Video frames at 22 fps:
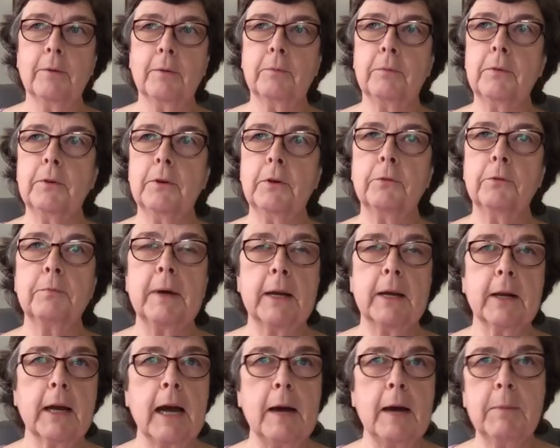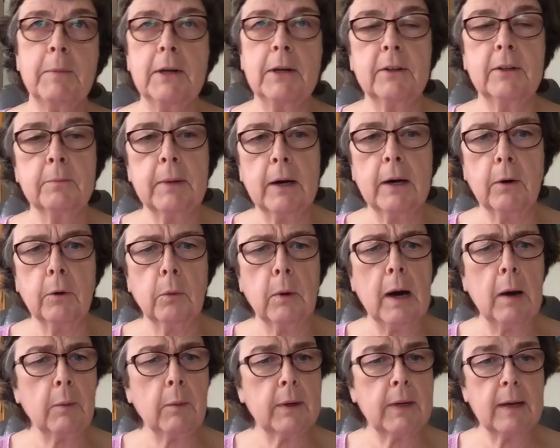you've made a comment about,
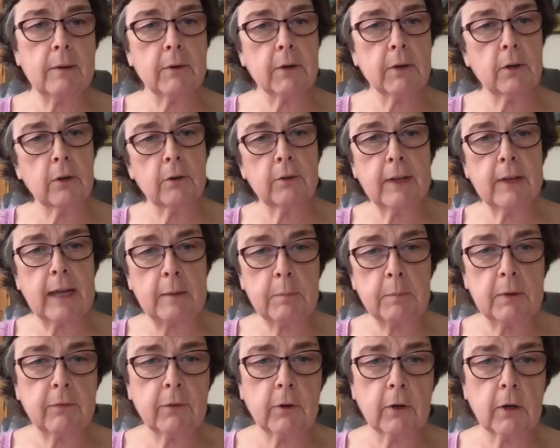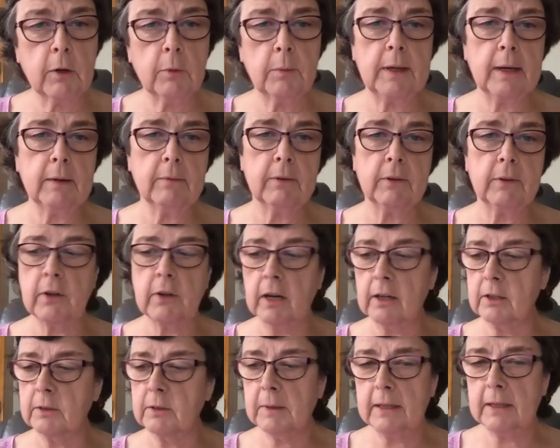wow, we never heard that before. We never
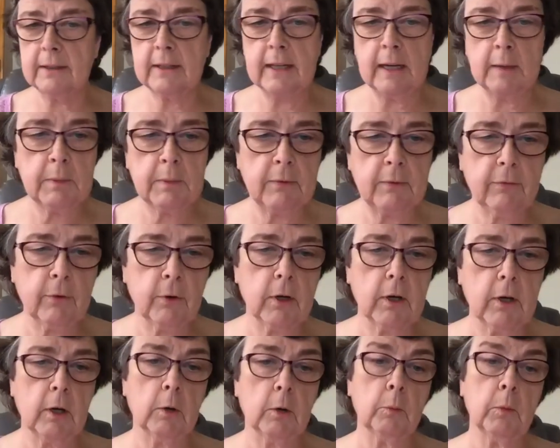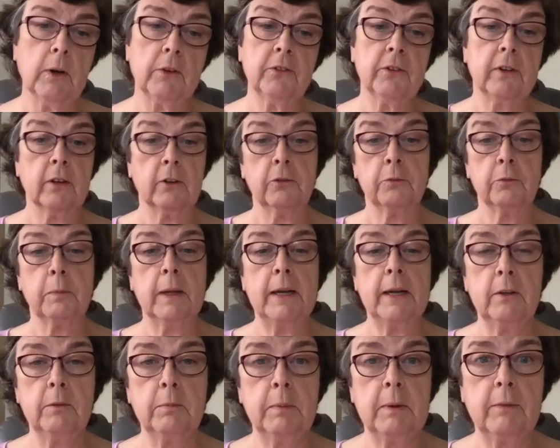talked about that before. It wasn't
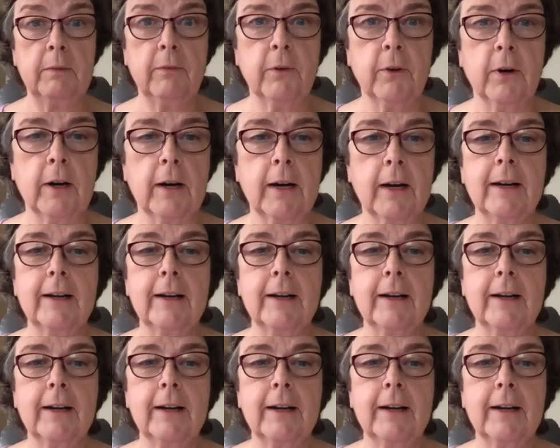explained before.